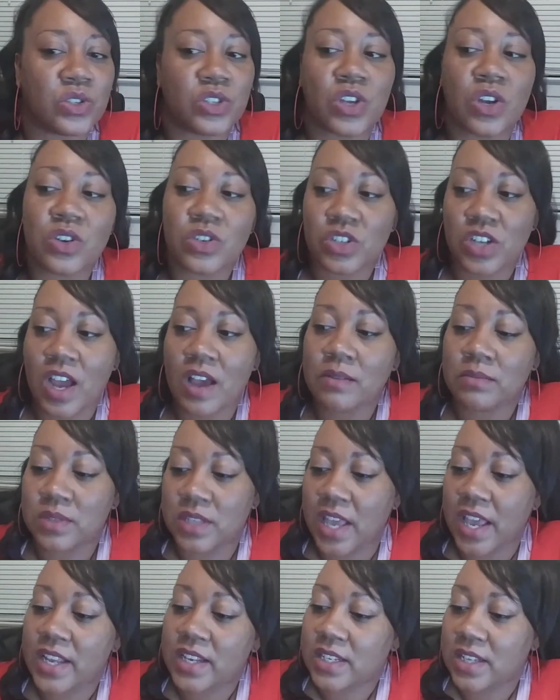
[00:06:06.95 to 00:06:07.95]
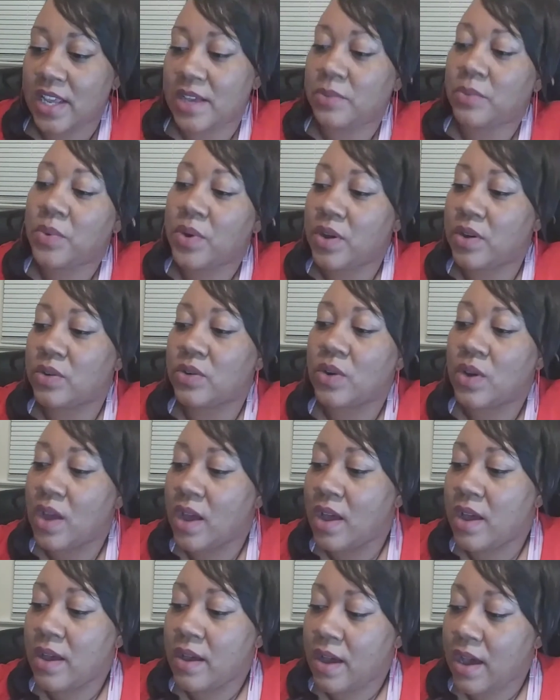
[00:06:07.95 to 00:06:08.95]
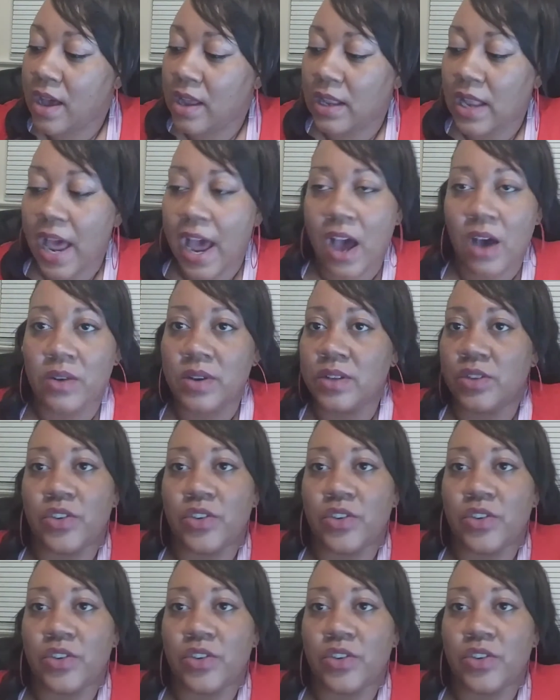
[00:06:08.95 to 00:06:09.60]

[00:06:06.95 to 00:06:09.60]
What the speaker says: certain jobs that will allow,